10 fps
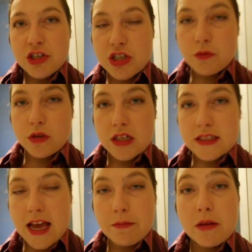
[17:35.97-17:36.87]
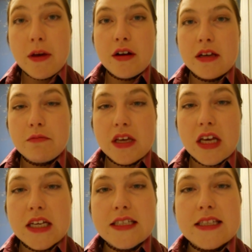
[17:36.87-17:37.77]
she was happy about it
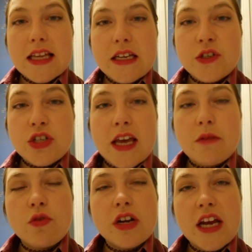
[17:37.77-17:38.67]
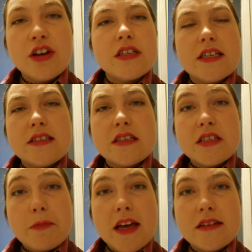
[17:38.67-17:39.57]
because then she had more inheritance
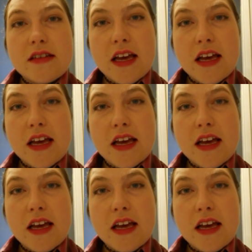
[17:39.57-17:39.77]
to spend.